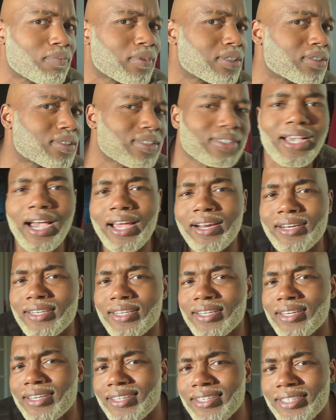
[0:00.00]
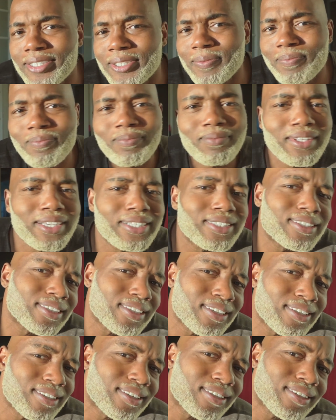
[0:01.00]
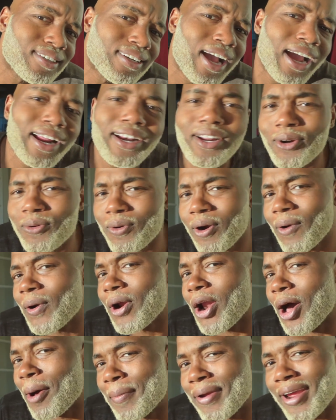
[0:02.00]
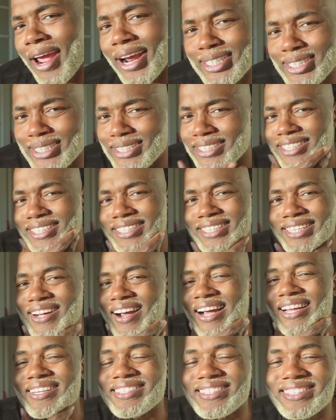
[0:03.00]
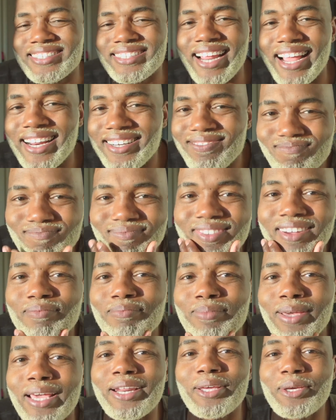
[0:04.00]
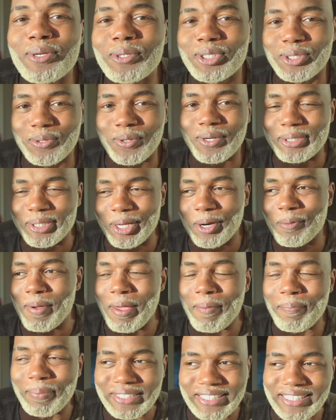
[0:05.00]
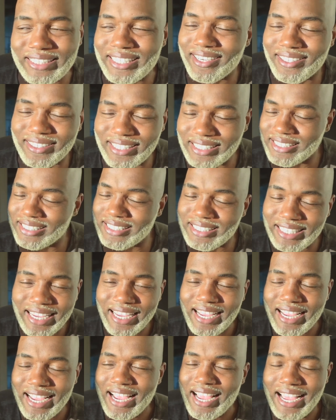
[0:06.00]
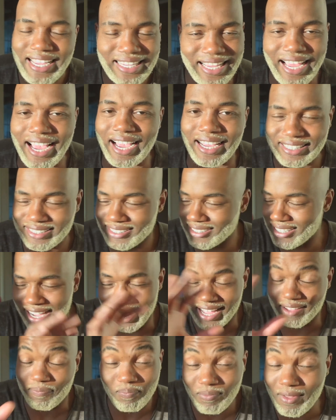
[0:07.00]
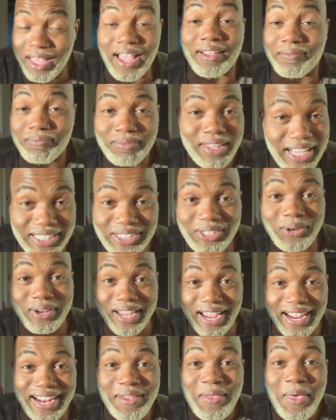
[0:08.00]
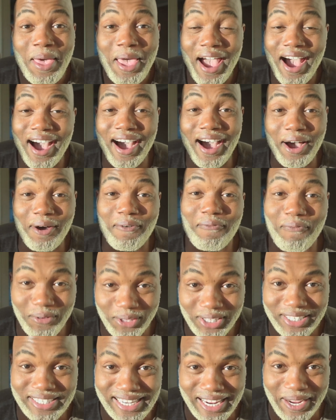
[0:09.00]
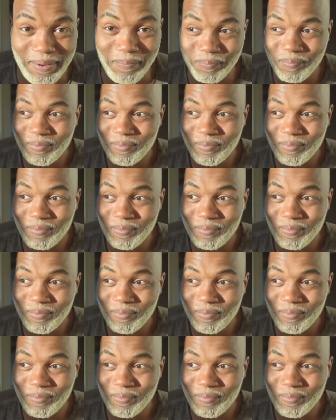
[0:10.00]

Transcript: it's kind of, it's kind of growing on me actually. You know, I, I, I'm getting used to it a little bit, but still it's, yeah, nah, nah it's okay uh, for the team.